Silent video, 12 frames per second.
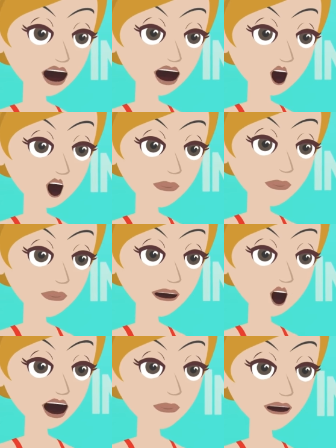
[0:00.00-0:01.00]
In other words,
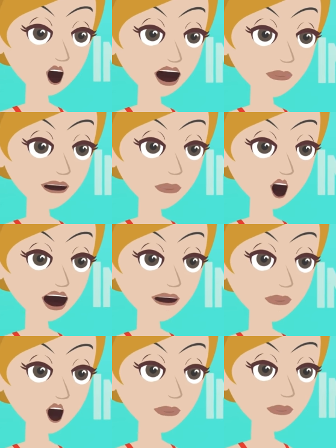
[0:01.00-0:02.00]
you'd still be aware of her,
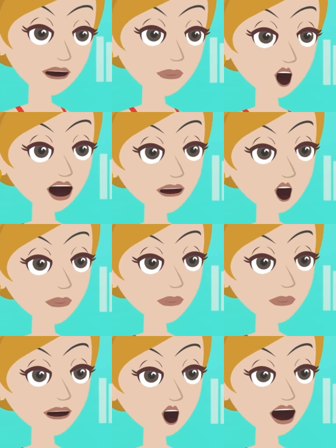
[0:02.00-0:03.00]
and then you'd feel
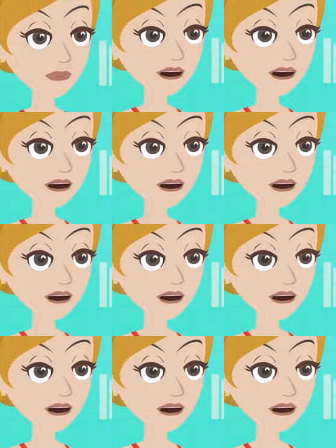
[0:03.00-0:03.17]
guilty about